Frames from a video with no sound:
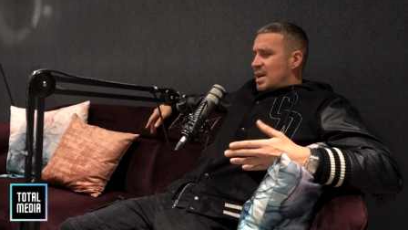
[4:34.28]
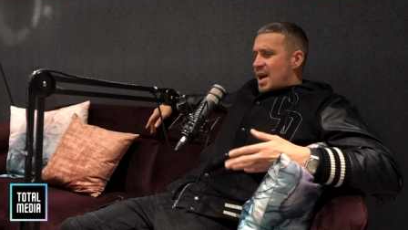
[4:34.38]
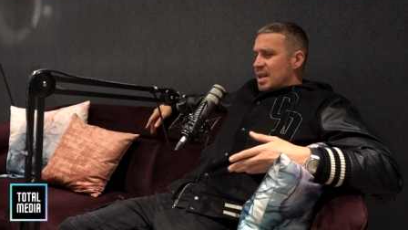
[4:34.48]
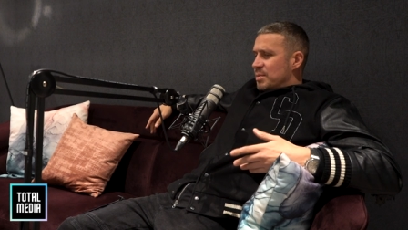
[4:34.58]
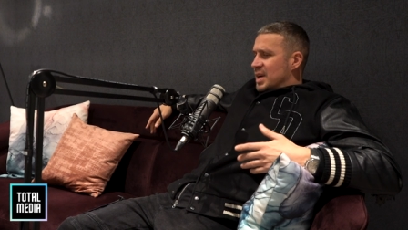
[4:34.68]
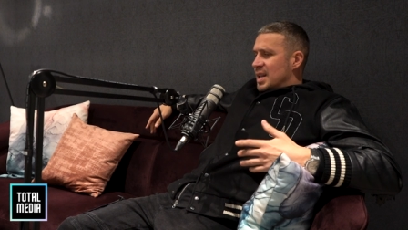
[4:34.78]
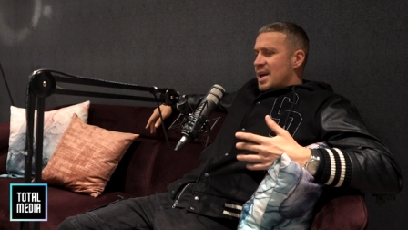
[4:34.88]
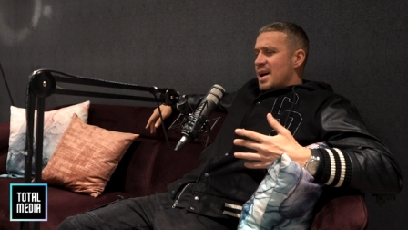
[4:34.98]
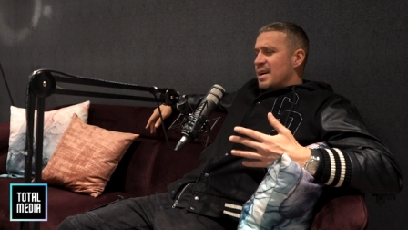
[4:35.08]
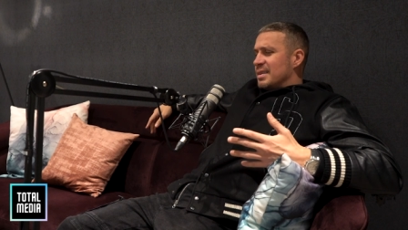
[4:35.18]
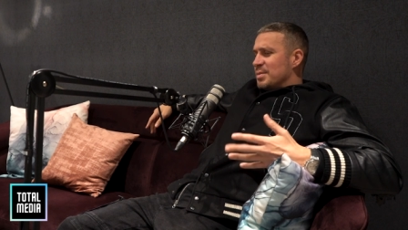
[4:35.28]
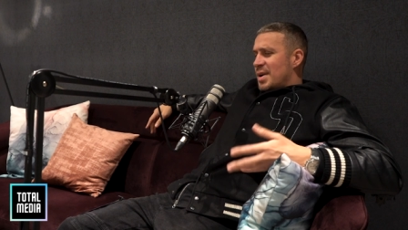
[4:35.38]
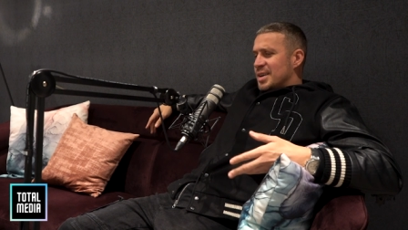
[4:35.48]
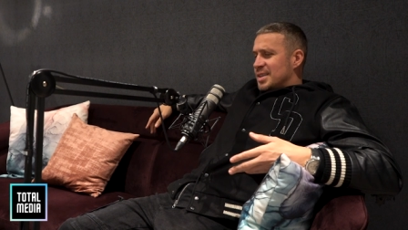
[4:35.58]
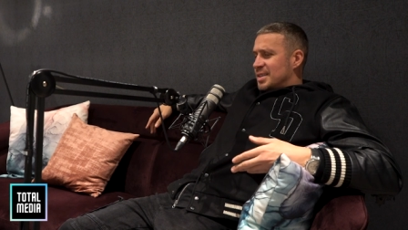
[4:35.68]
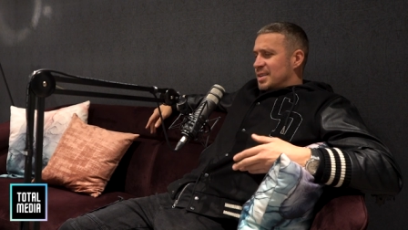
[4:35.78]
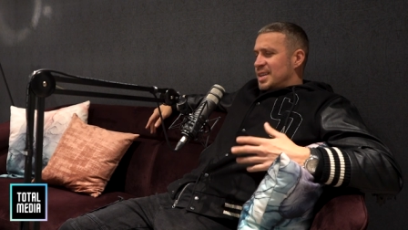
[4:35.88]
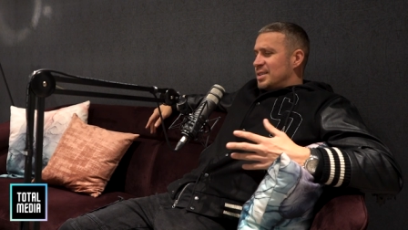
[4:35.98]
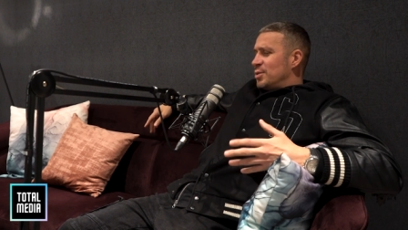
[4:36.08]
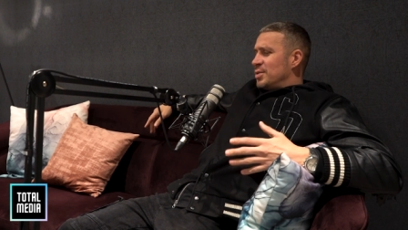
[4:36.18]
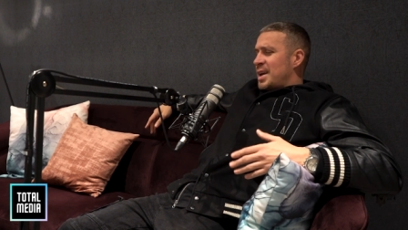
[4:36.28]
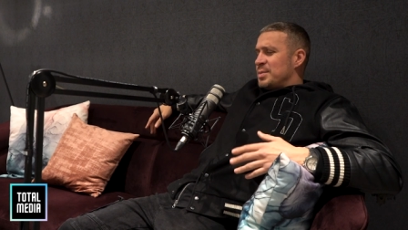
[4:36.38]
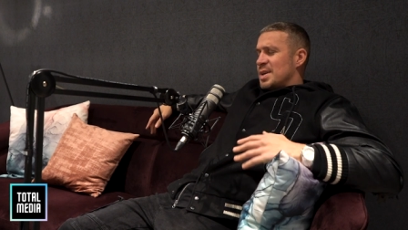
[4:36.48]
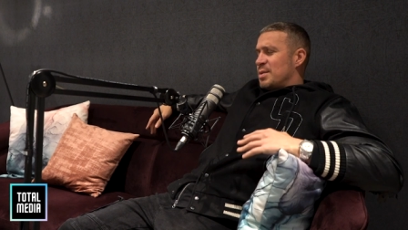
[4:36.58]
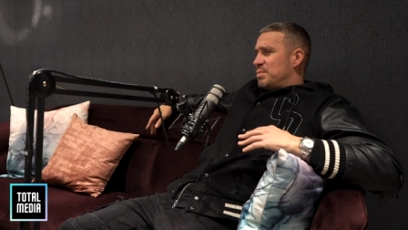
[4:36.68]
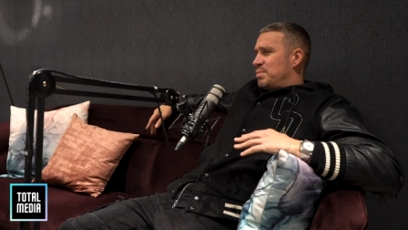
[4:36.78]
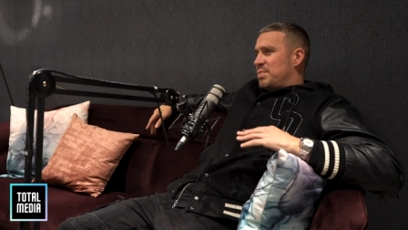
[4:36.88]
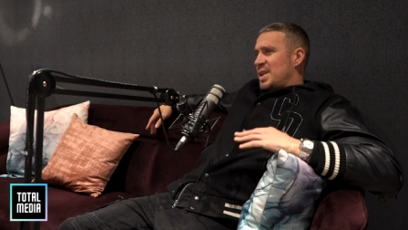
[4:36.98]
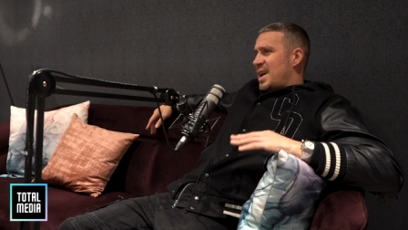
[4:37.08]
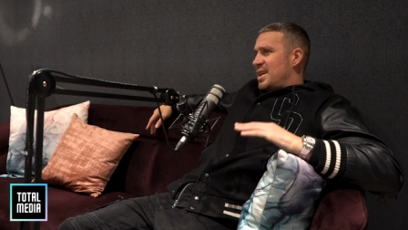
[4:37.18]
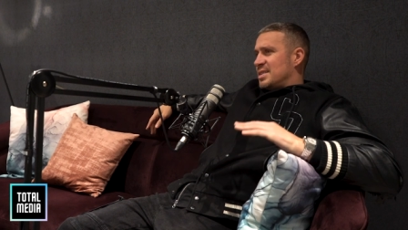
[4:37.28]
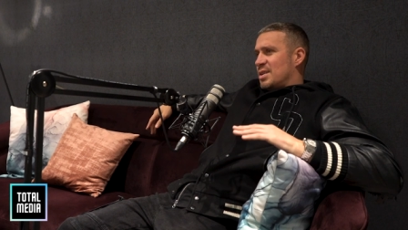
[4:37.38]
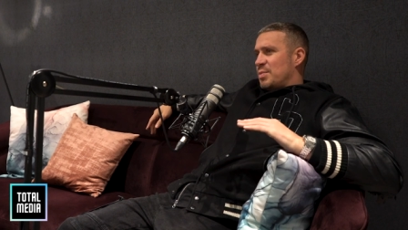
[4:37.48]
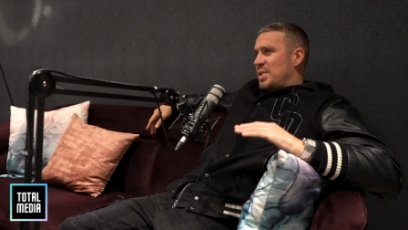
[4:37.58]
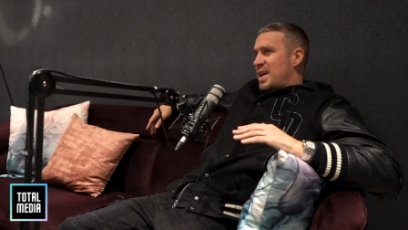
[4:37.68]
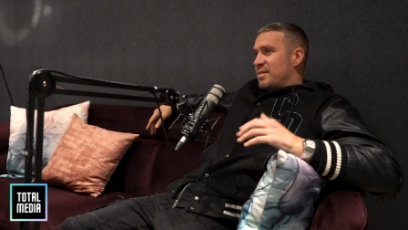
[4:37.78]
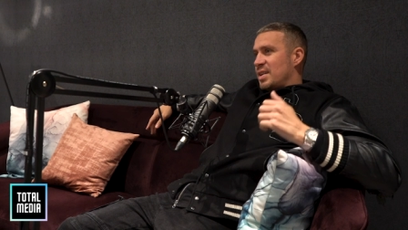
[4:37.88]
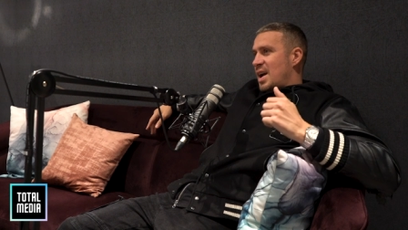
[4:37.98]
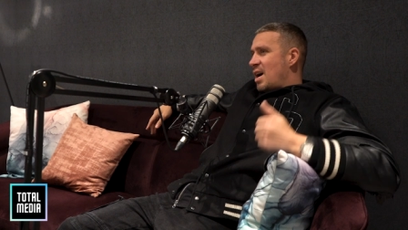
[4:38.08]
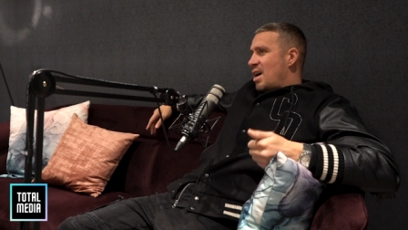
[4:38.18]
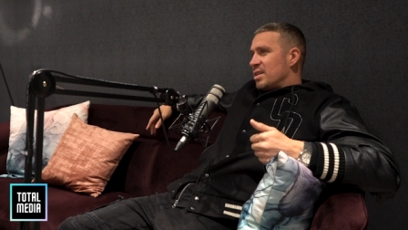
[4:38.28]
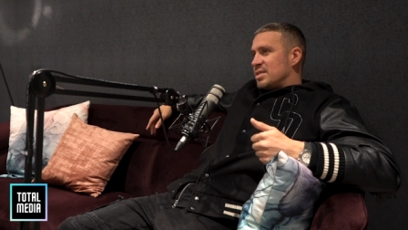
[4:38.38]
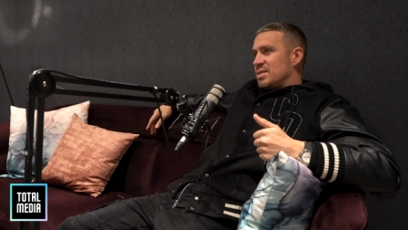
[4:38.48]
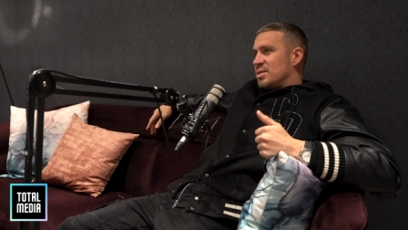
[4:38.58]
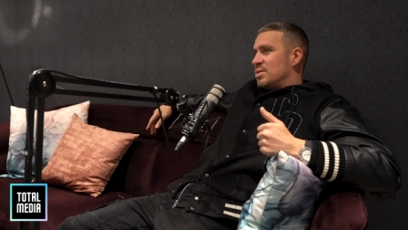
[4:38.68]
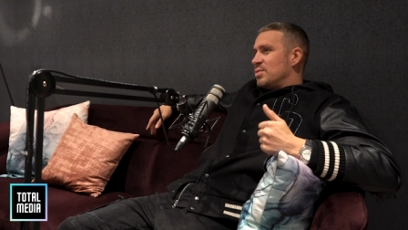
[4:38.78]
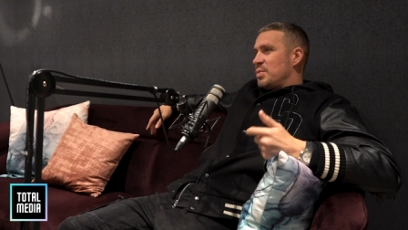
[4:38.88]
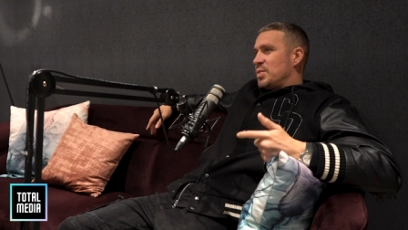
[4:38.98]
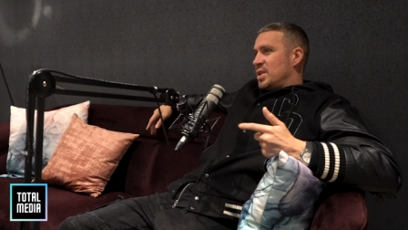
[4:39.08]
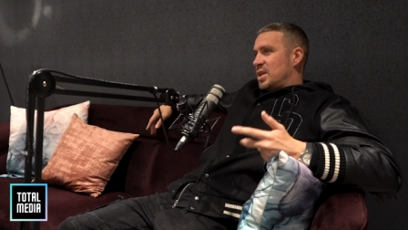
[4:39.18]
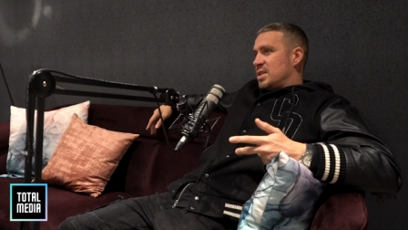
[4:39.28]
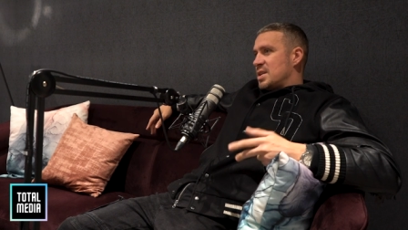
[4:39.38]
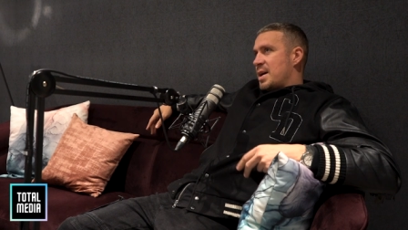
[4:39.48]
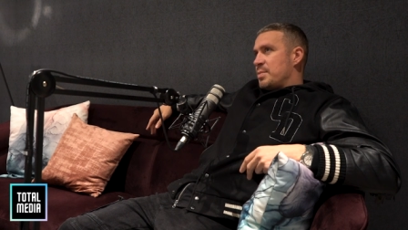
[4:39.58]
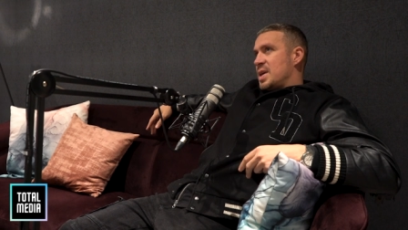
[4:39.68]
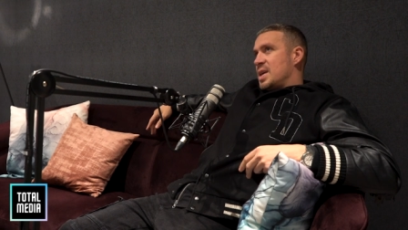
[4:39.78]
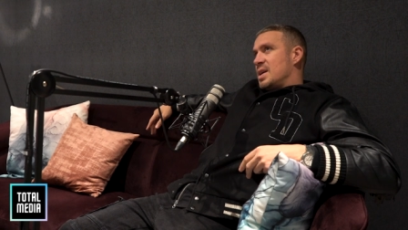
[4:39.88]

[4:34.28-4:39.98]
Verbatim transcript: Alan McLeod, Marcus Hess, and these are all names that were players that were playing for like Arsenal, Wimbledon at the time.